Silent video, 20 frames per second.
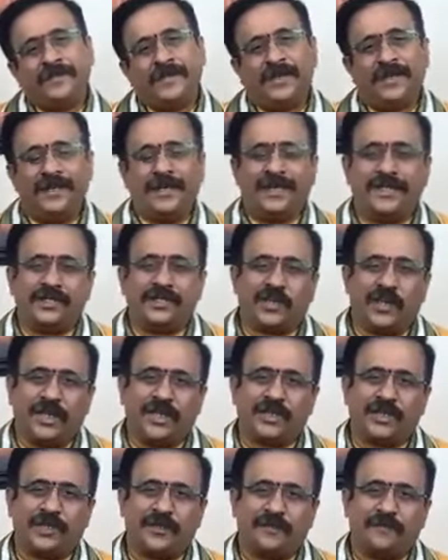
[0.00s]

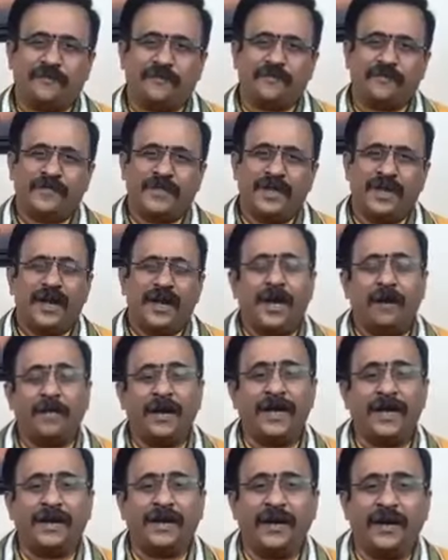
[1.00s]
renunciation?
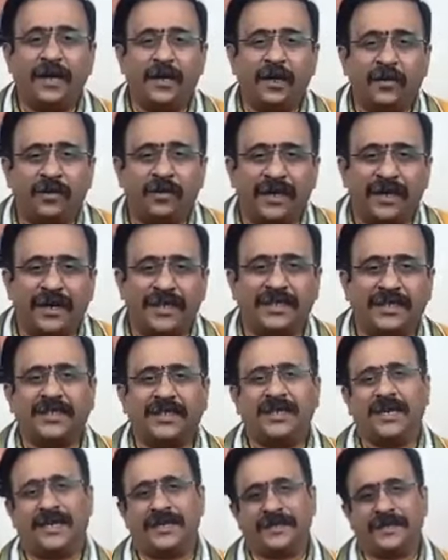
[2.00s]
Am I ready to
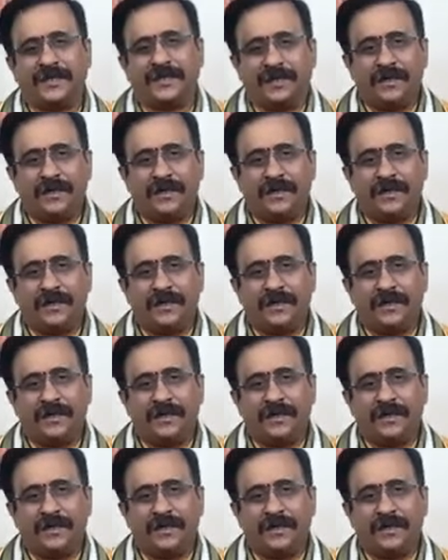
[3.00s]
renunciate?